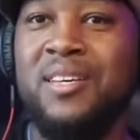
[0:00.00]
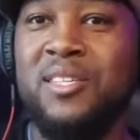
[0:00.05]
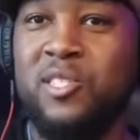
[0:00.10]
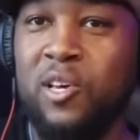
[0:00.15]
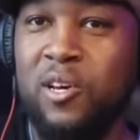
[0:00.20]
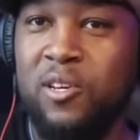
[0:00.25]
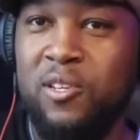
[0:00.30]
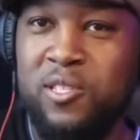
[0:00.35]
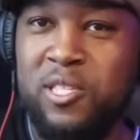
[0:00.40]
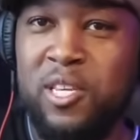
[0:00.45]

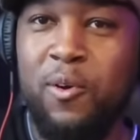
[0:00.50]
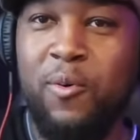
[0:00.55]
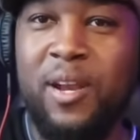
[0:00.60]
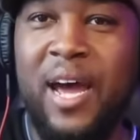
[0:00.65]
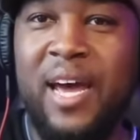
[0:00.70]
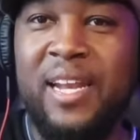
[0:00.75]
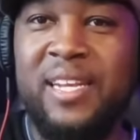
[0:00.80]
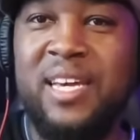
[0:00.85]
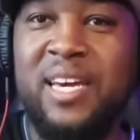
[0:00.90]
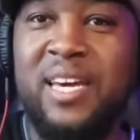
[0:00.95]
you see what
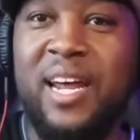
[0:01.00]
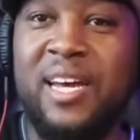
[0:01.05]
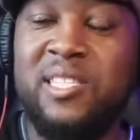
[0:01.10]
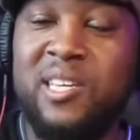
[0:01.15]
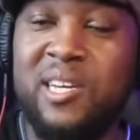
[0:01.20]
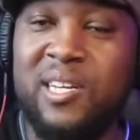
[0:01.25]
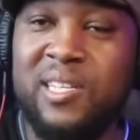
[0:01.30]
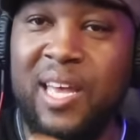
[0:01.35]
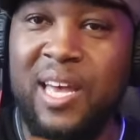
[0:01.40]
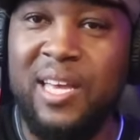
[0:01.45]
I did? I
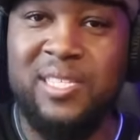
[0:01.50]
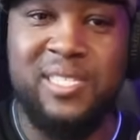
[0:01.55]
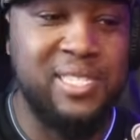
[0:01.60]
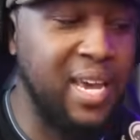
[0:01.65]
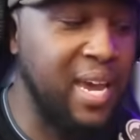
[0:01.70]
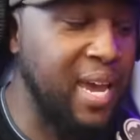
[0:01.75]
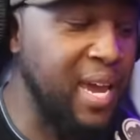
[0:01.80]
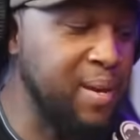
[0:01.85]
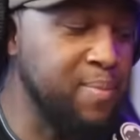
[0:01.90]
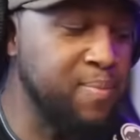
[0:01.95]
took that
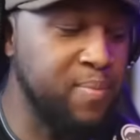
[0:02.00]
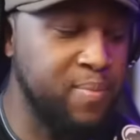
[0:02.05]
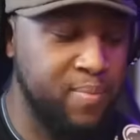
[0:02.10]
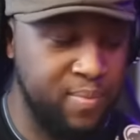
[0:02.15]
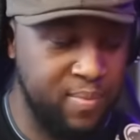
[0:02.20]
same,